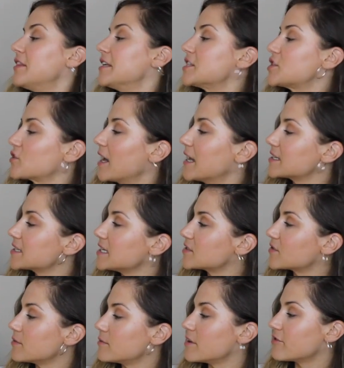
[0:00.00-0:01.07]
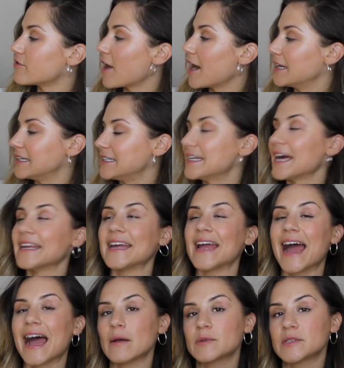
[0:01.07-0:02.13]
This dress is from River Island and I
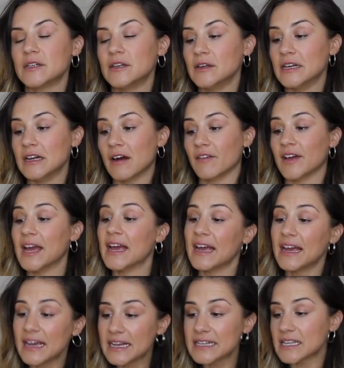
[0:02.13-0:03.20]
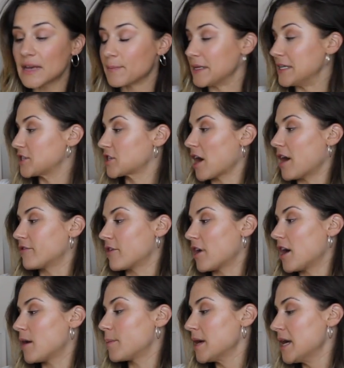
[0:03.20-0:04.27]
absolutely love it. It is a beach cover
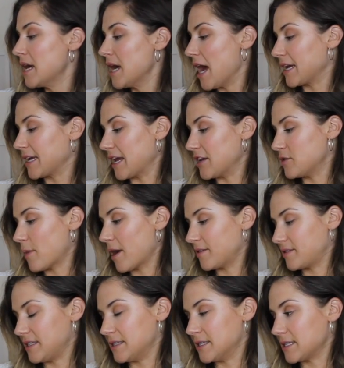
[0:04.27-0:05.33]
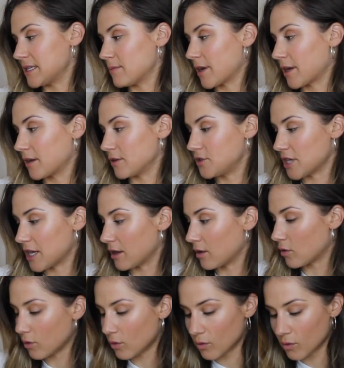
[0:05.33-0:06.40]
up. Again, you might have seen this in my Coachella
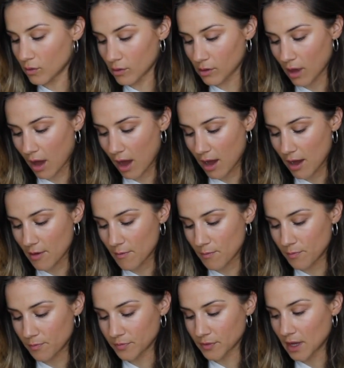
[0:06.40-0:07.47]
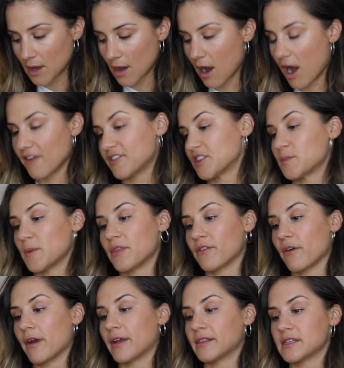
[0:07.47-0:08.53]
haul. I've just been
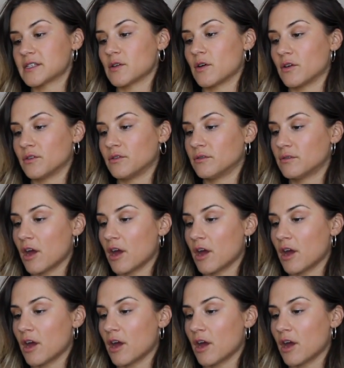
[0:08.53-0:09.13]
throwing this on